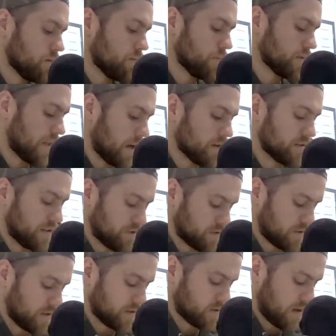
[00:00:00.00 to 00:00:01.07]
But that was
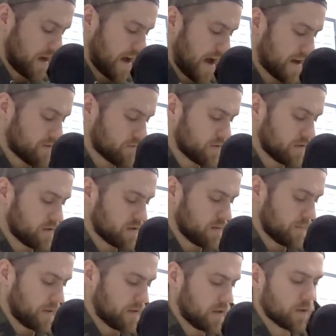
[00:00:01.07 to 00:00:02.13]
interesting. So I hadn't really,
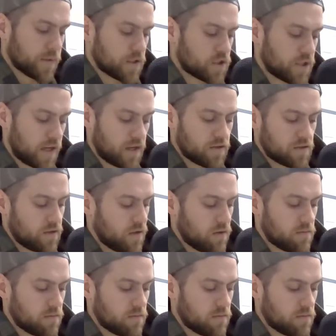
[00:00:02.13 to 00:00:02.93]
a little bit of change,